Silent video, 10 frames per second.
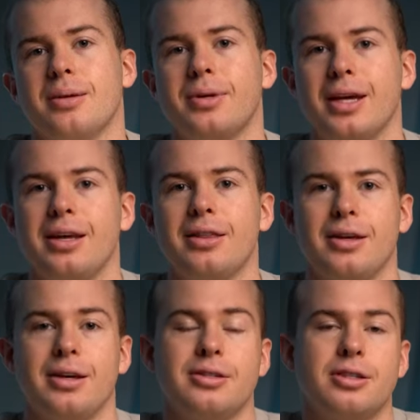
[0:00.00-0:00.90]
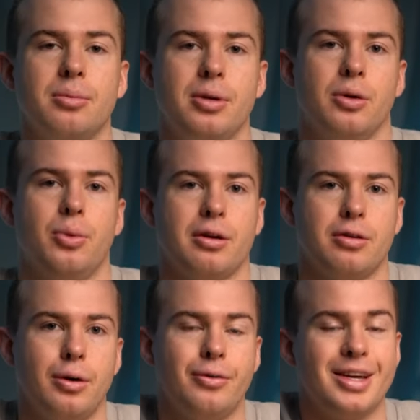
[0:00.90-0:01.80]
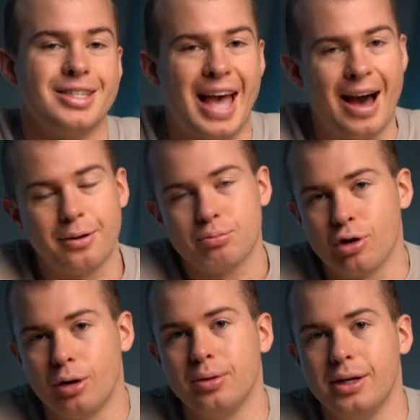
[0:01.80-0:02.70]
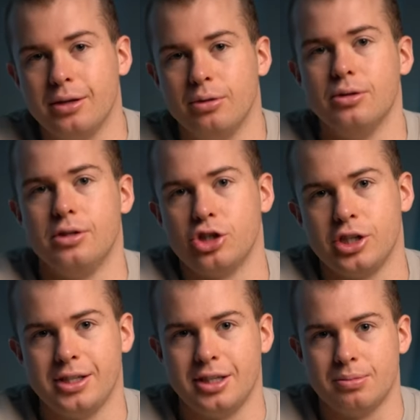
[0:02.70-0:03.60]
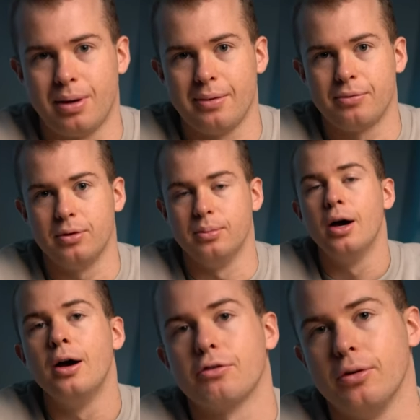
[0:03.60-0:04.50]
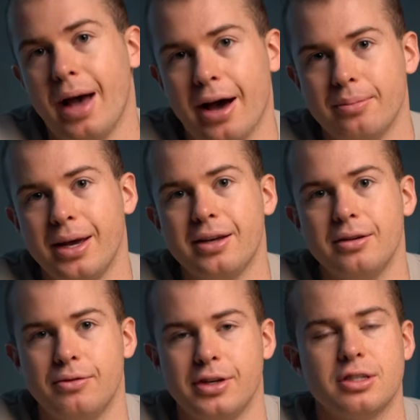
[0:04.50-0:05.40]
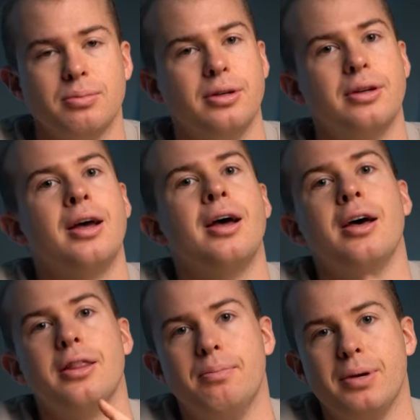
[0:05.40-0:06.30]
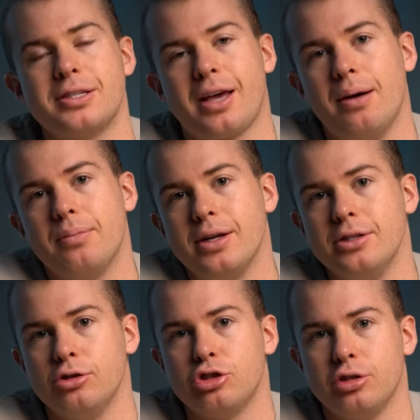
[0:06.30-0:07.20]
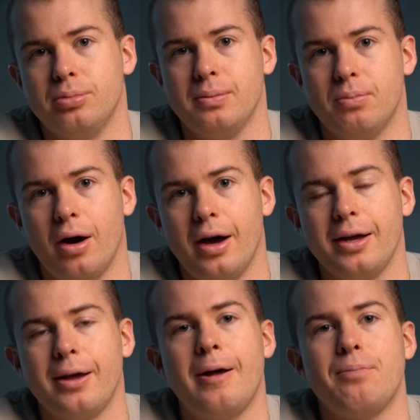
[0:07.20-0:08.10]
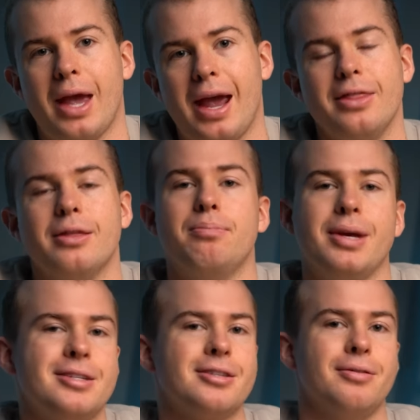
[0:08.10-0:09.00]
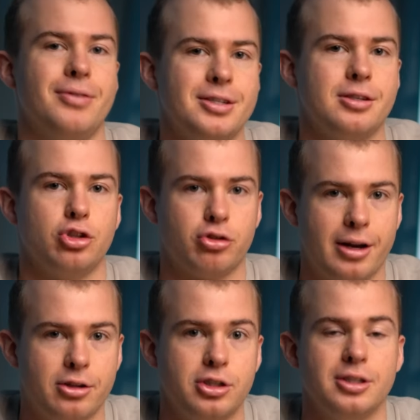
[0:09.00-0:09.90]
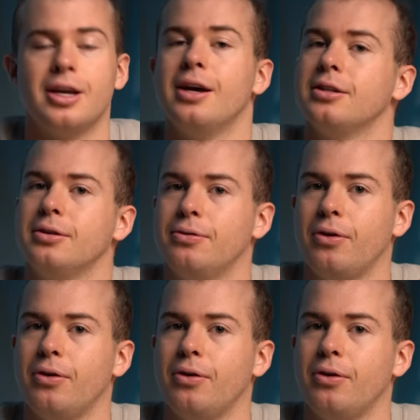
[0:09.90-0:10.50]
some key things to be aware of is how to properly use the Sharesies platform, from how to make an investment, the best companies you should be buying, and the best investing strategies. To